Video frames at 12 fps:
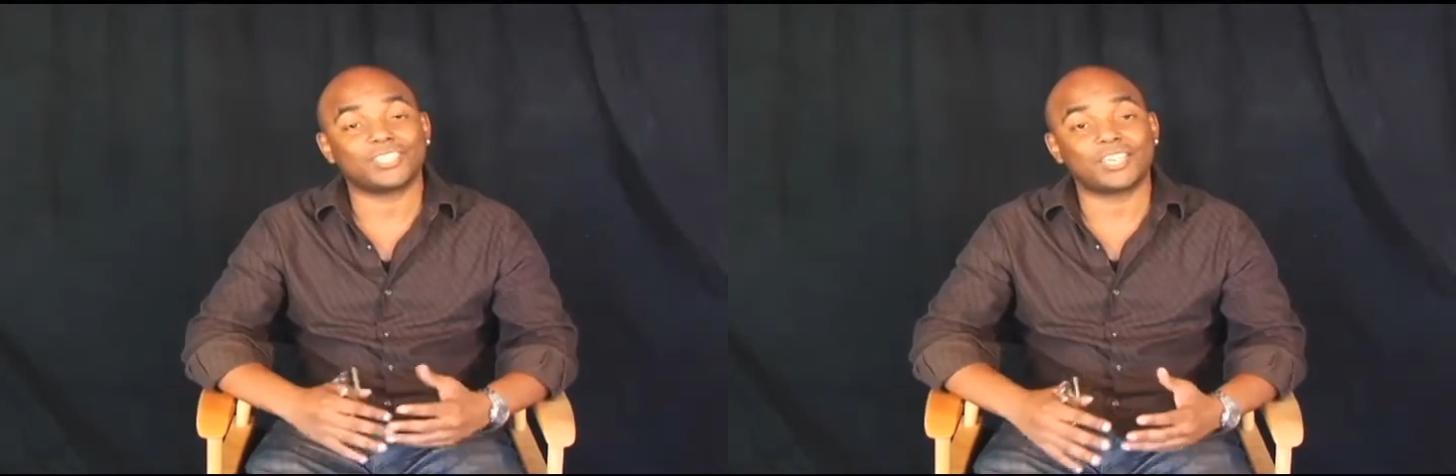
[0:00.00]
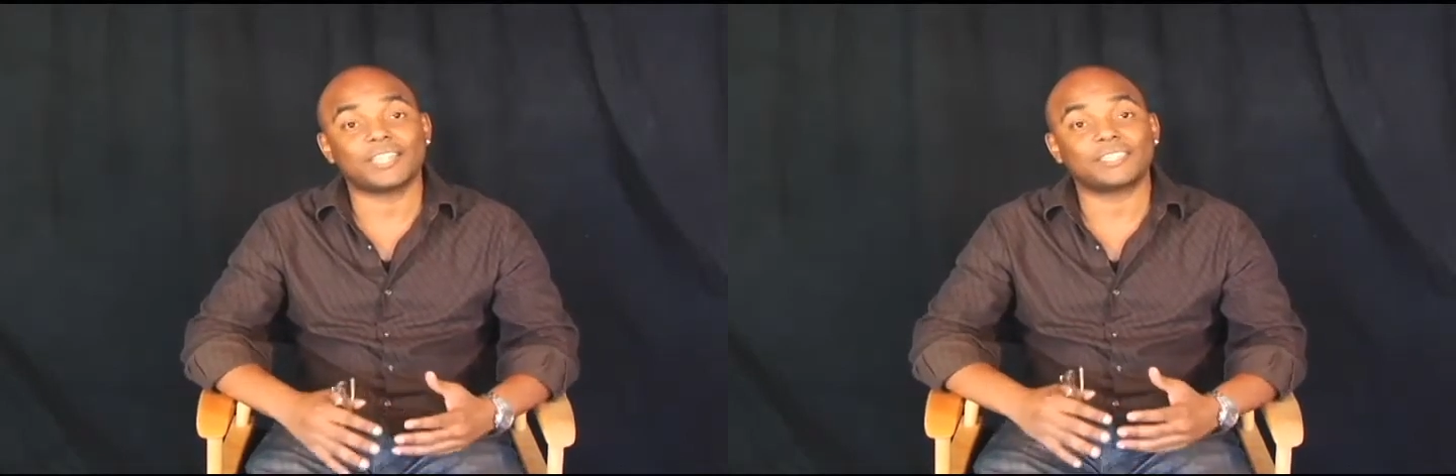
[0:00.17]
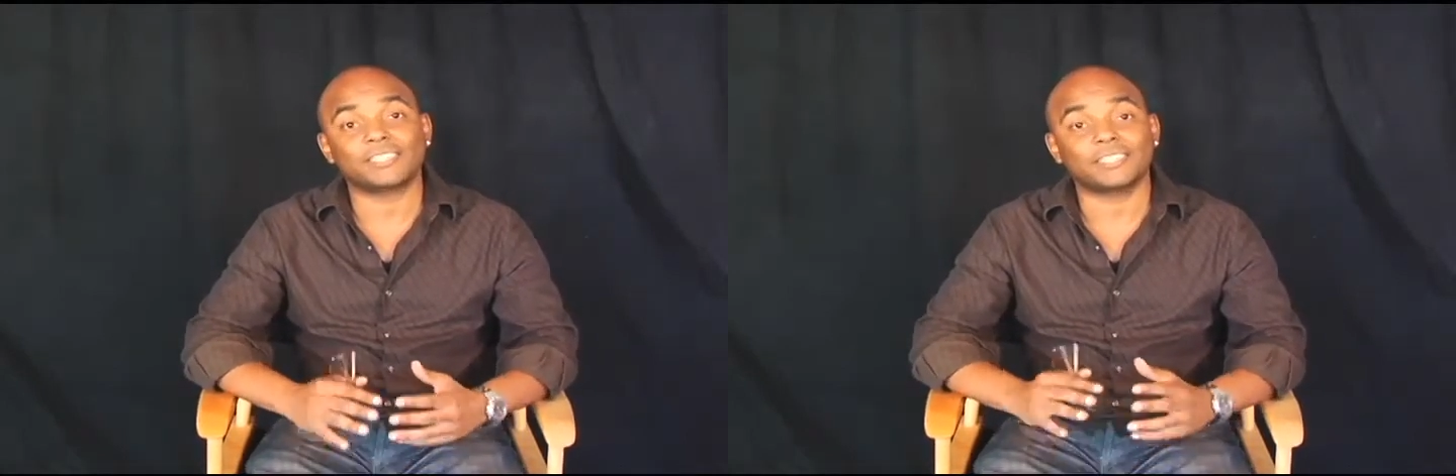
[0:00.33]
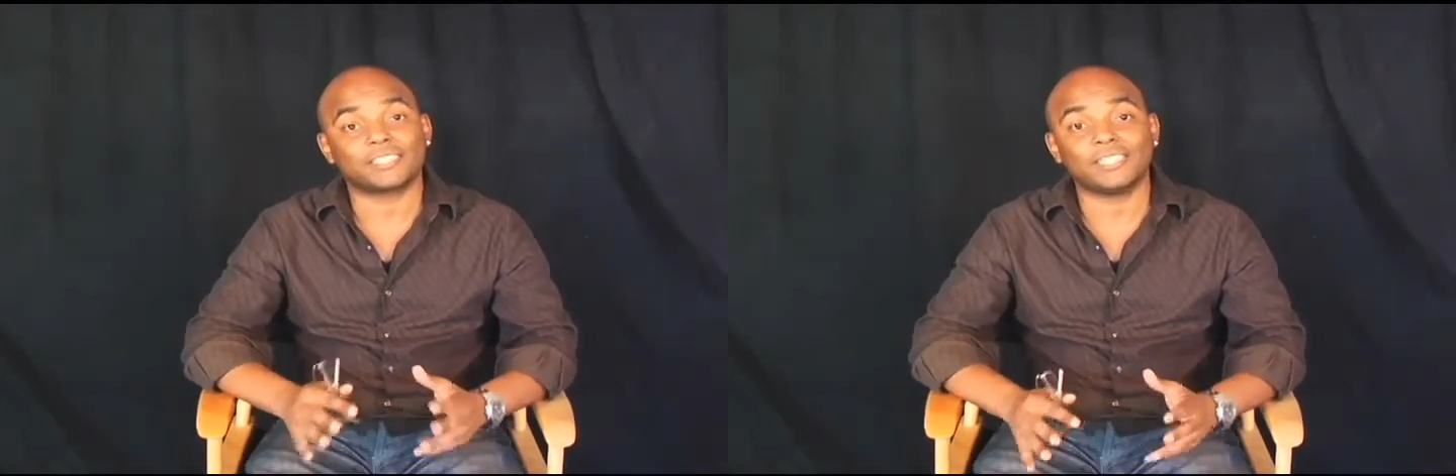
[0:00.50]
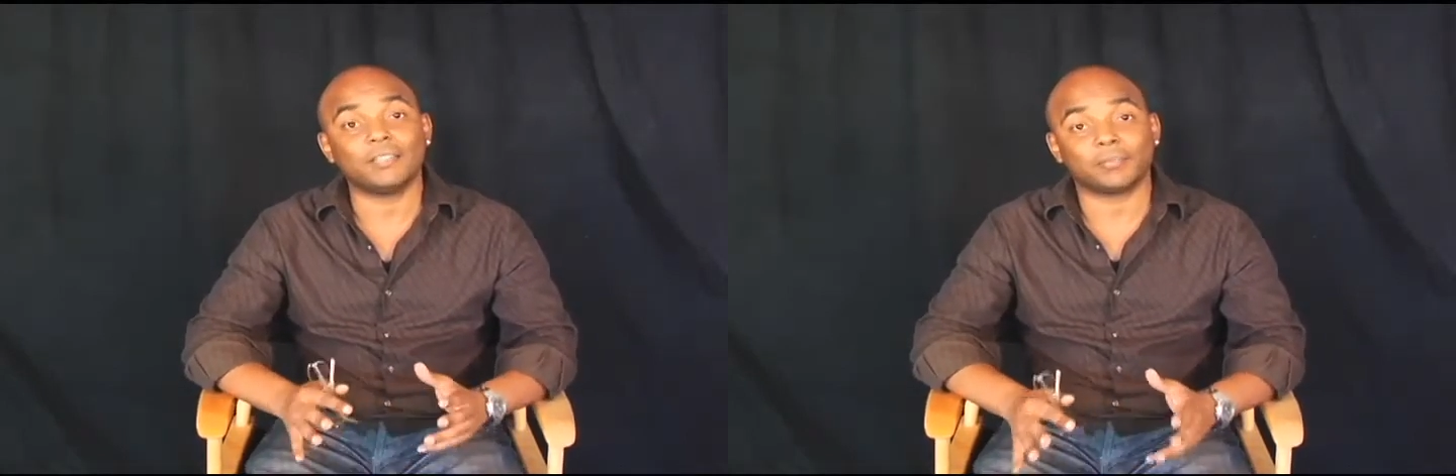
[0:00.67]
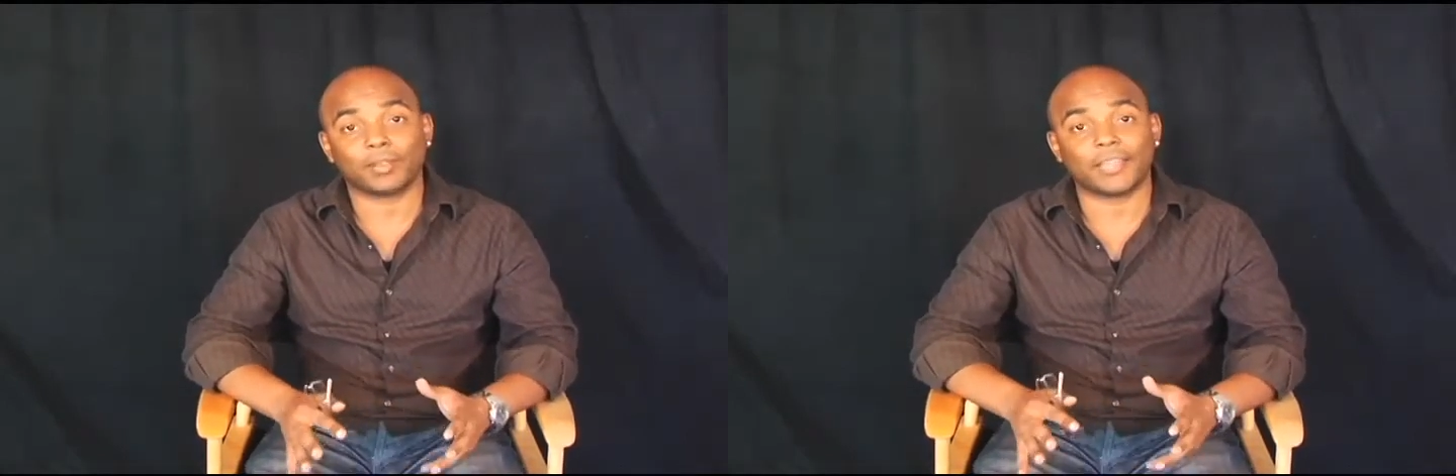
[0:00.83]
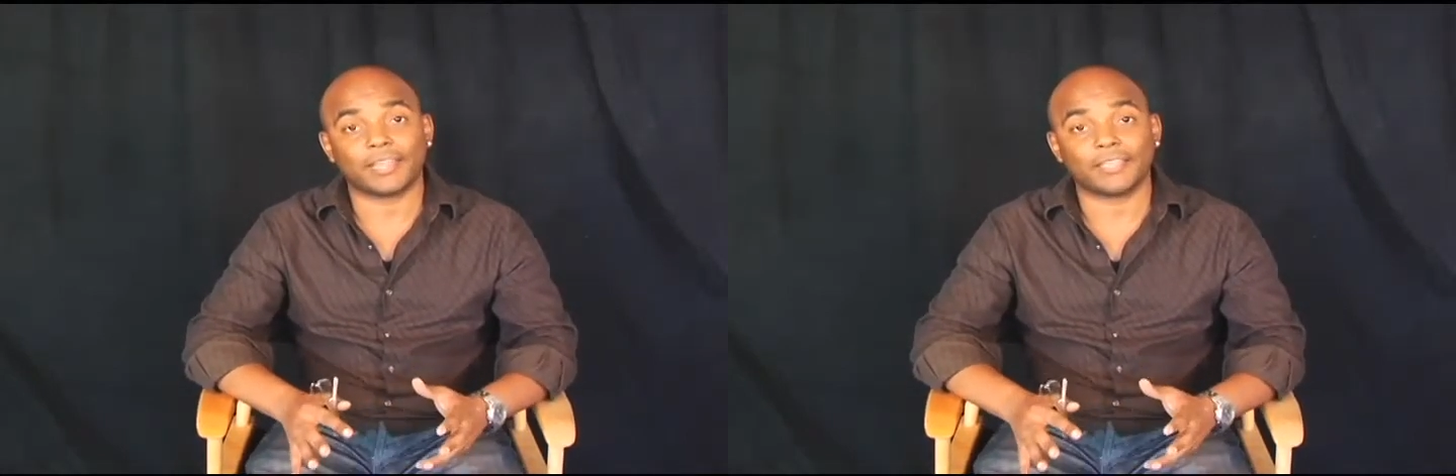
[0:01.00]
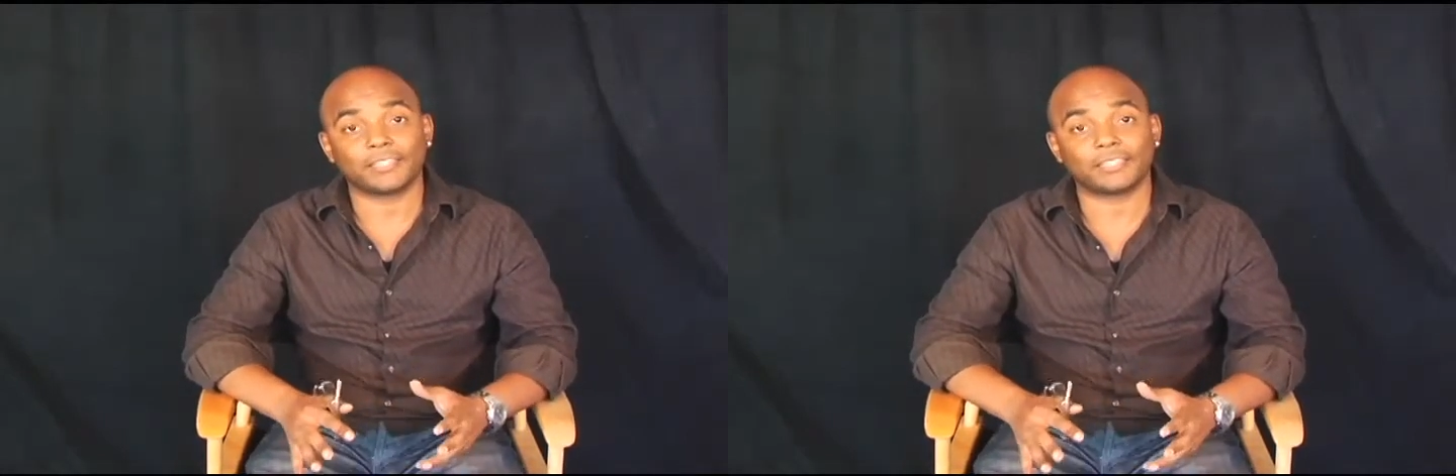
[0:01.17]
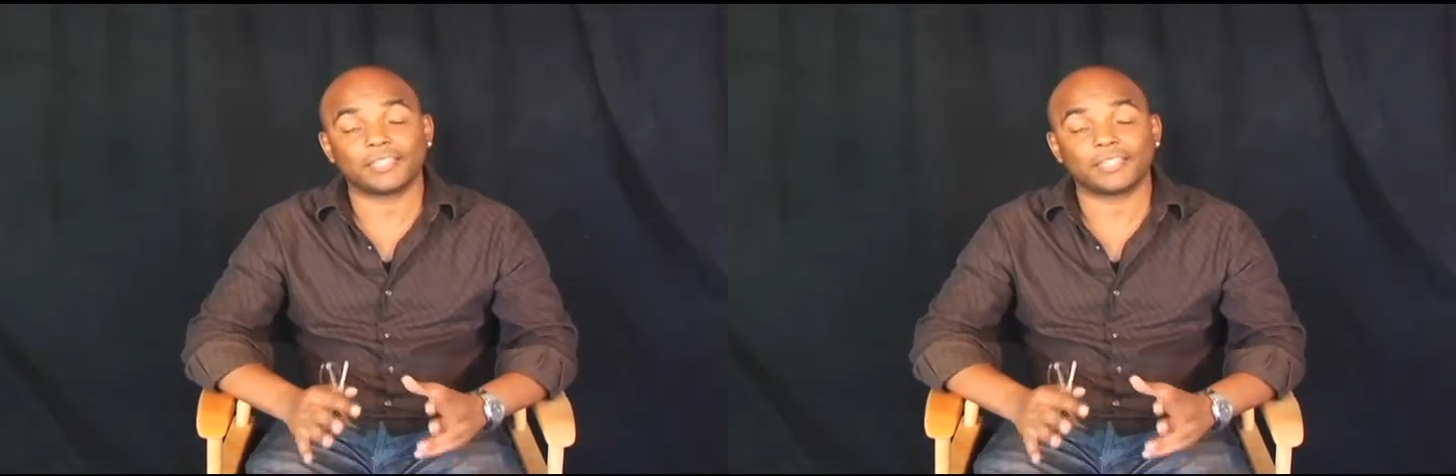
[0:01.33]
chance to see the plays